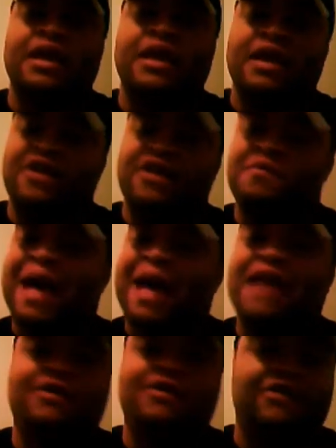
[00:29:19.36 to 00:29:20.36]
His
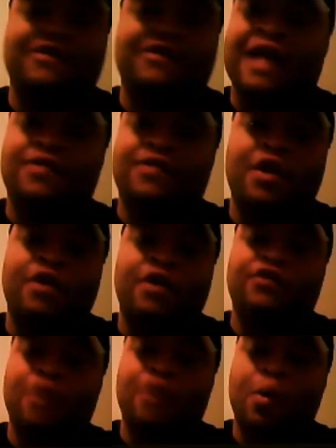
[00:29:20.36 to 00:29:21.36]
body's just not there.
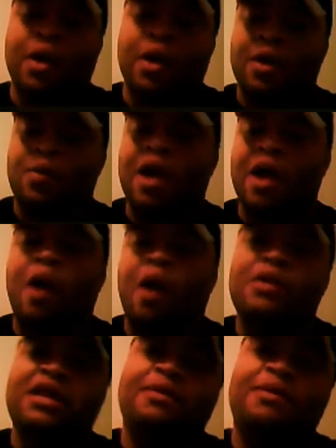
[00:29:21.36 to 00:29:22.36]
So we all
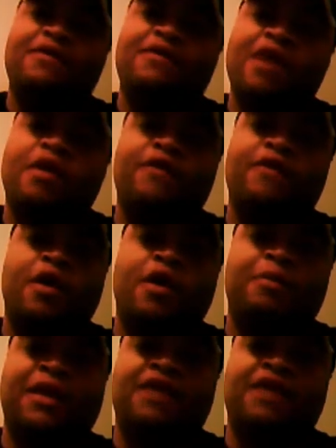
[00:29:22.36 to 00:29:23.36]
need to be very, very
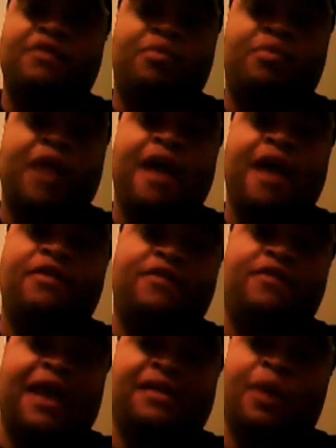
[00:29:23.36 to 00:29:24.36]
pleased and proud of the
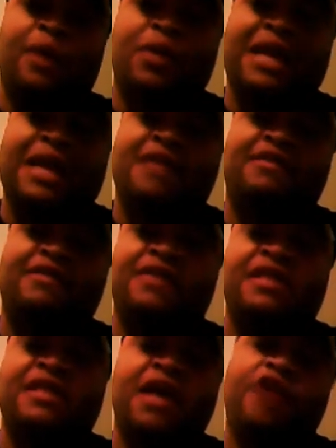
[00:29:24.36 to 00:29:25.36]
fact that we get to see
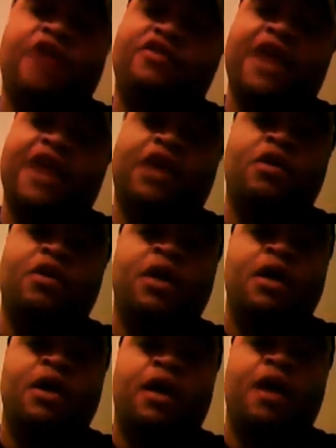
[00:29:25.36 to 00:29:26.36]
The Undertaker
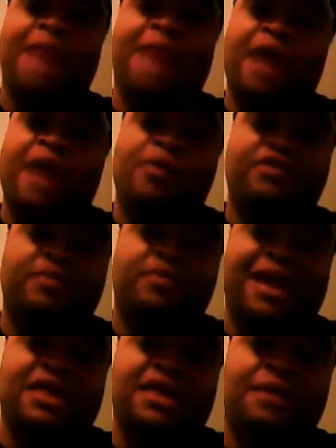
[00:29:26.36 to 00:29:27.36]
at
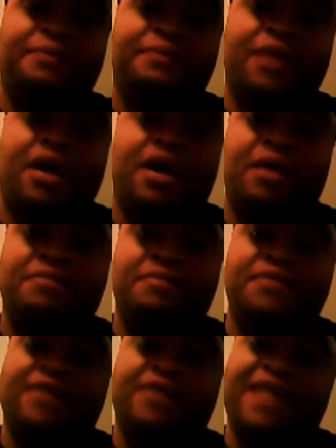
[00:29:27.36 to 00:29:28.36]
WrestleMania.
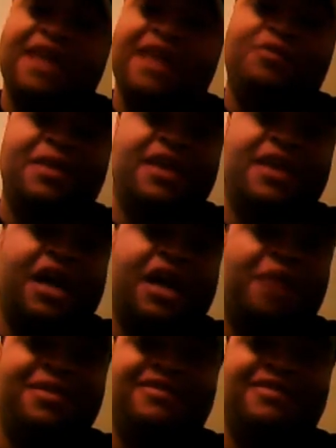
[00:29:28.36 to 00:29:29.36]
Given that he's been in the
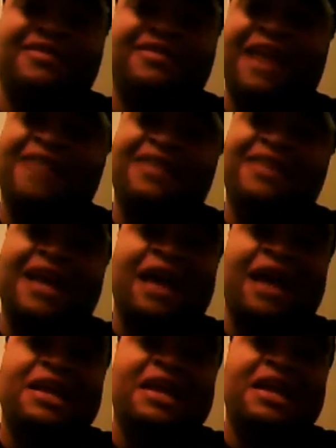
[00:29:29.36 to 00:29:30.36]
company since
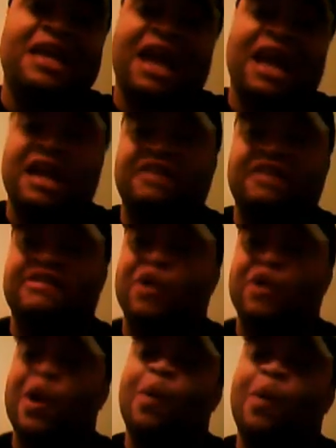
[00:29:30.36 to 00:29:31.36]
1990 and he's still
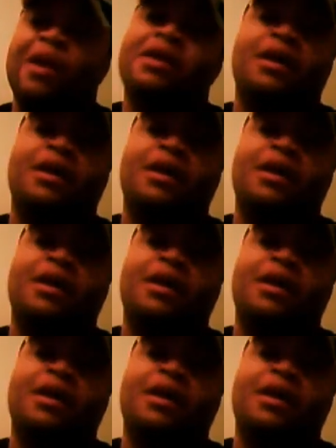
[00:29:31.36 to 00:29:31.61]
going,